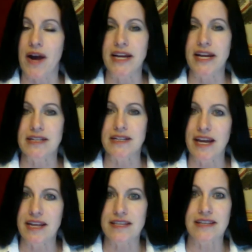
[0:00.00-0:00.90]
I can
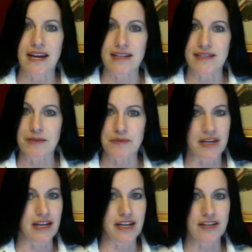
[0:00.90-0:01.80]
take these concepts
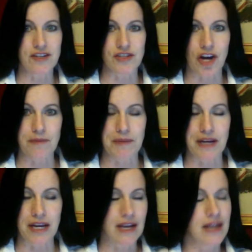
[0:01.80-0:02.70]
that he just taught me